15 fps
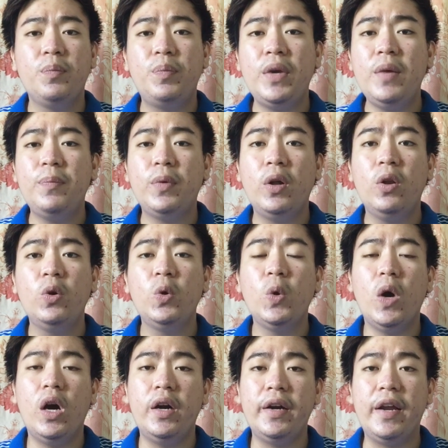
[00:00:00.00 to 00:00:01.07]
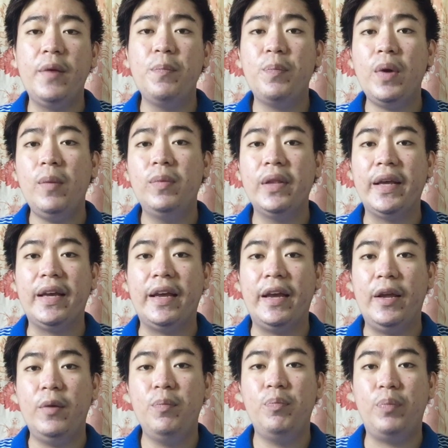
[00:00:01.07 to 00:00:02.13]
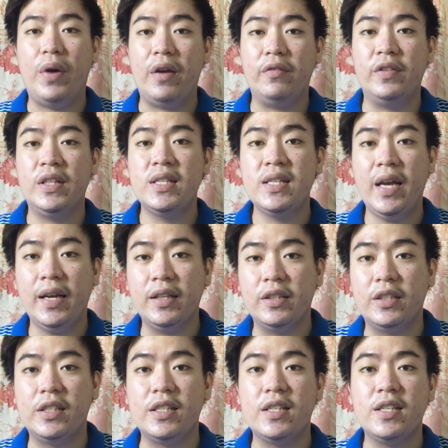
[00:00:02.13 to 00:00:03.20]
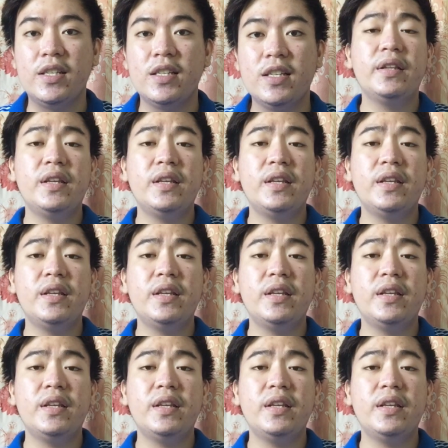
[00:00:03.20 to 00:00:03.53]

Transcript: people who are in public and private sectors.